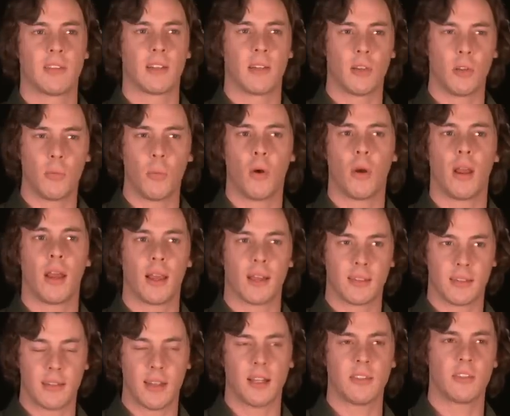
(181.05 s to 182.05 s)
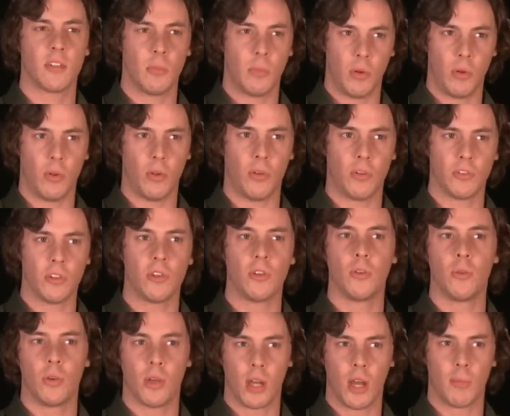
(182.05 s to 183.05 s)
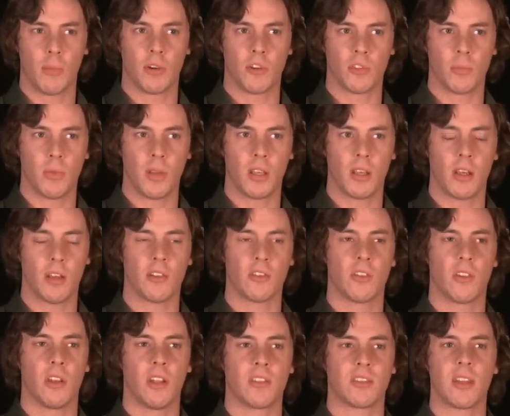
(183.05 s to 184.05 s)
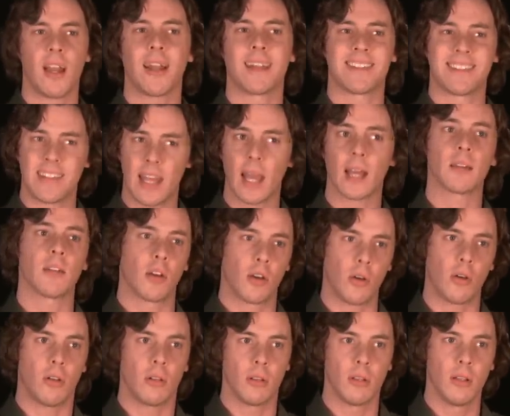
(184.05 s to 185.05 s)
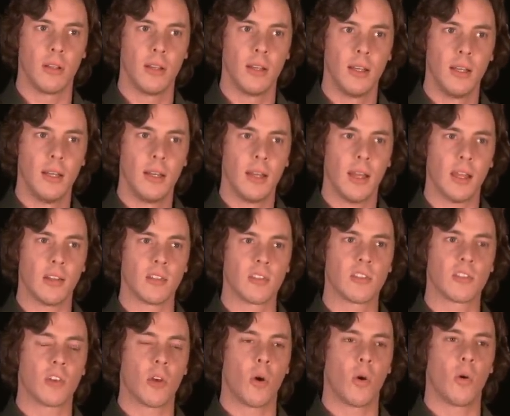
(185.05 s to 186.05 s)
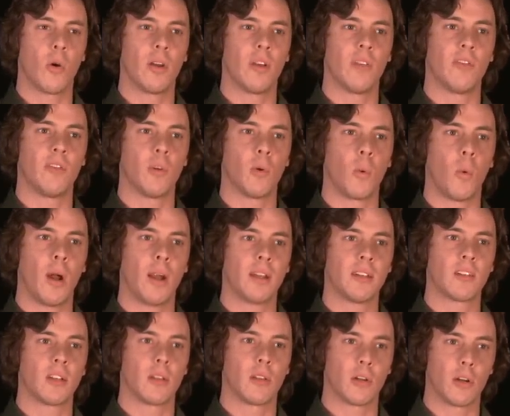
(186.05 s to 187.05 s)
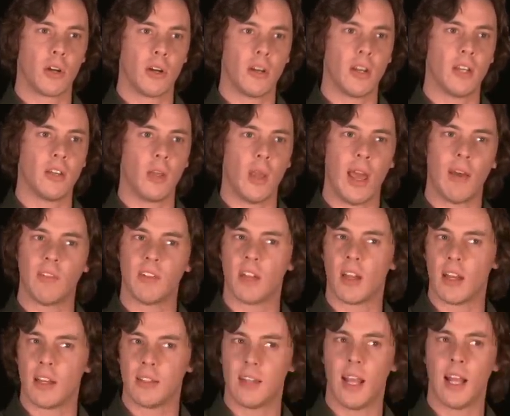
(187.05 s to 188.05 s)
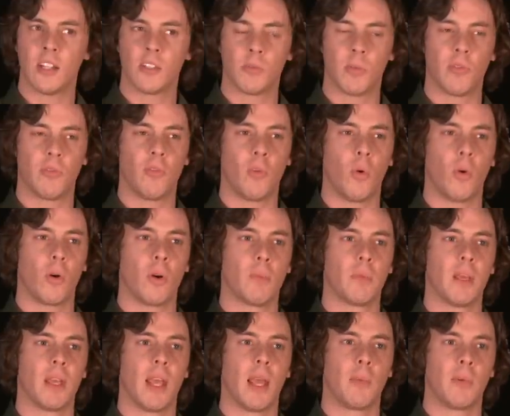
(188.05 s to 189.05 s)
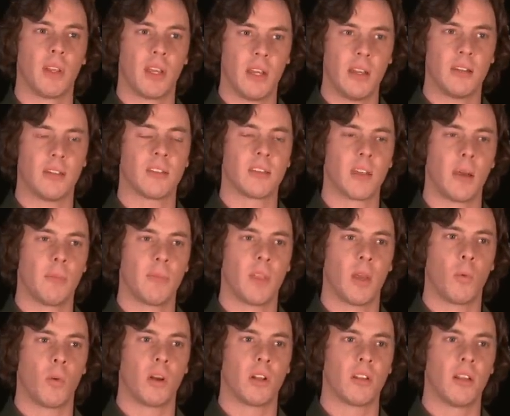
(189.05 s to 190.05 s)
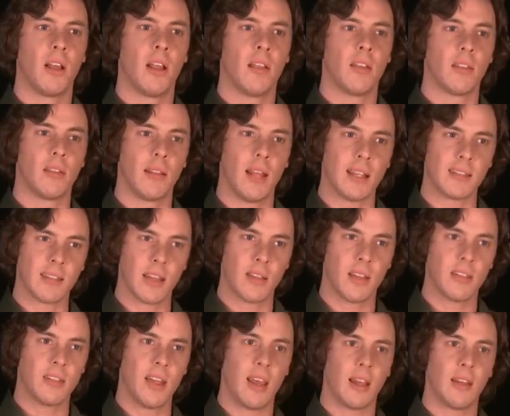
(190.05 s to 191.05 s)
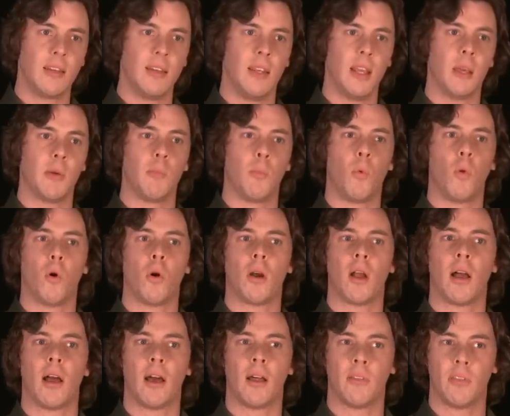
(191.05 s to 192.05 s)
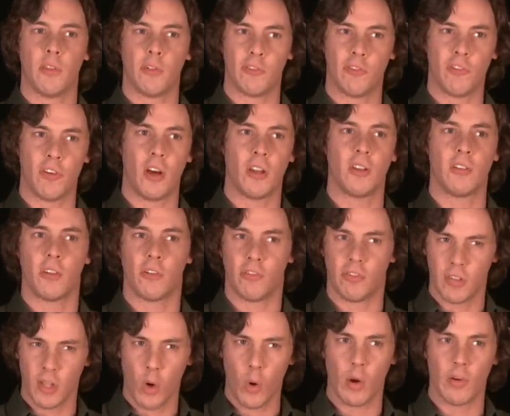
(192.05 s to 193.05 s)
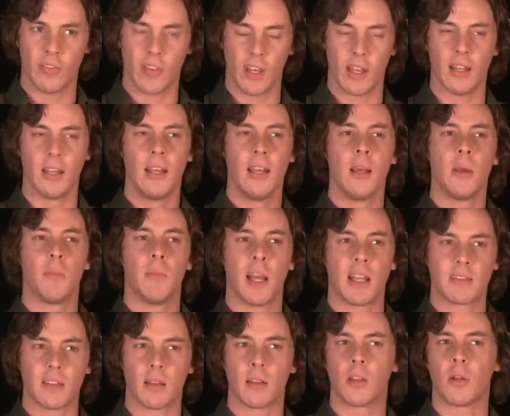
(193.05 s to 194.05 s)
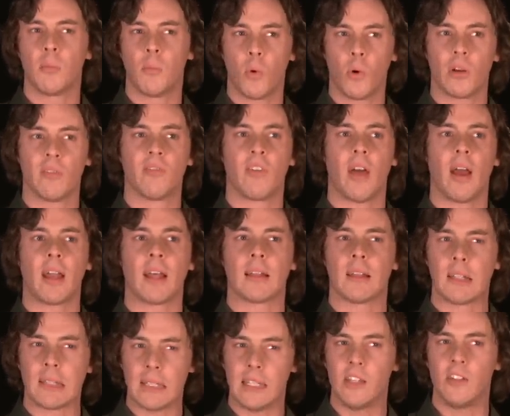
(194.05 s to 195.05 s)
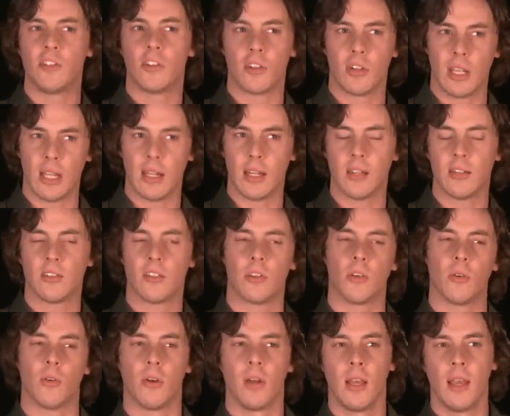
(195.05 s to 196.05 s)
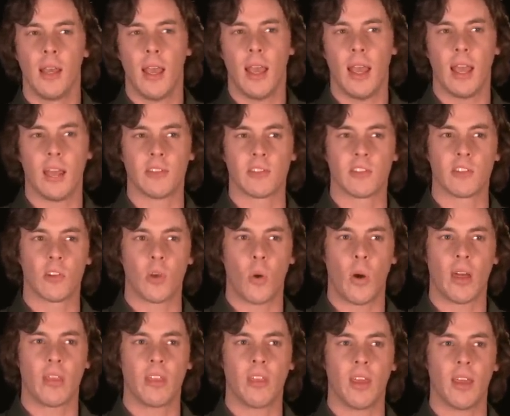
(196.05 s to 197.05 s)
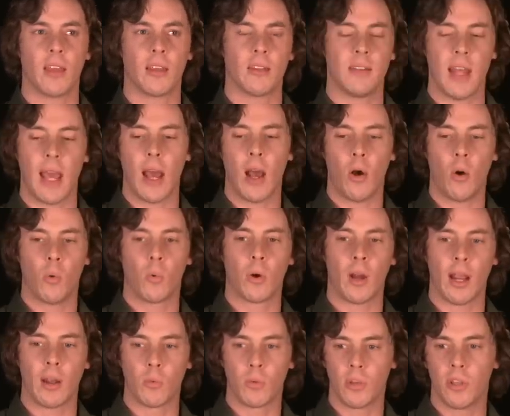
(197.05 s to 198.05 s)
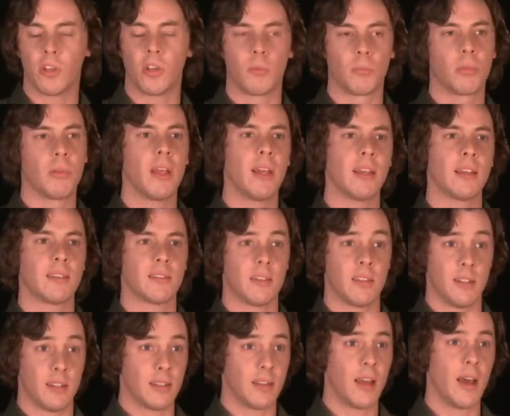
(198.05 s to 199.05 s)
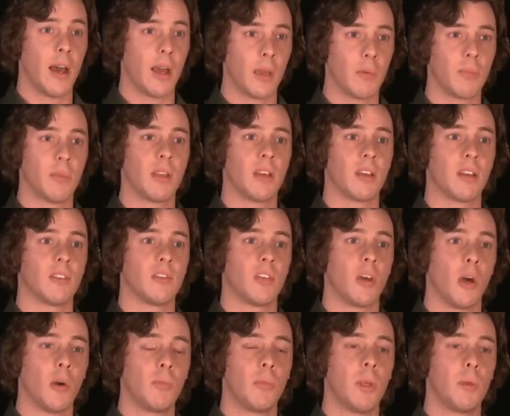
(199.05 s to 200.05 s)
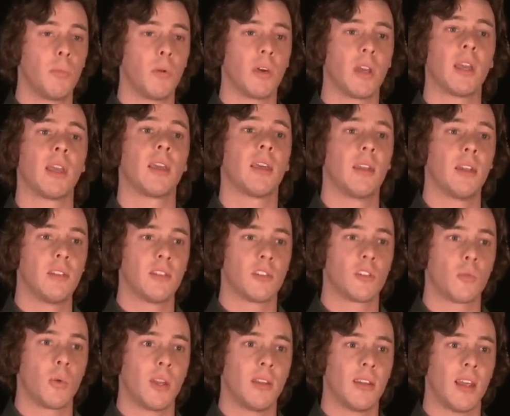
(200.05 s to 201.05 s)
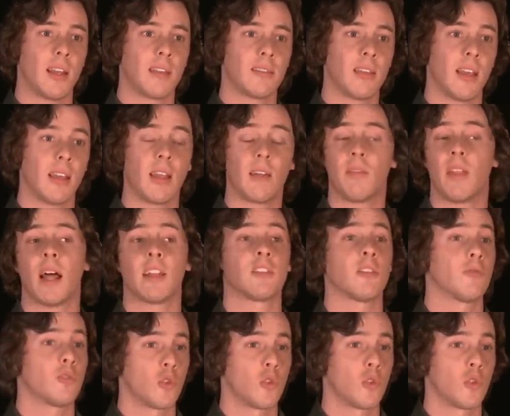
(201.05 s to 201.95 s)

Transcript: it's a little more accessible to newcomers because it's not as technical. And so if you're wanting to learn and you haven't done any dance before, being able to get into something where less on the technique, more on the fun and the flow of it, makes it a little more inviting, a little easier to get into. And so I think now we're at a really good place in time because young people can get into swing dancing and have lots of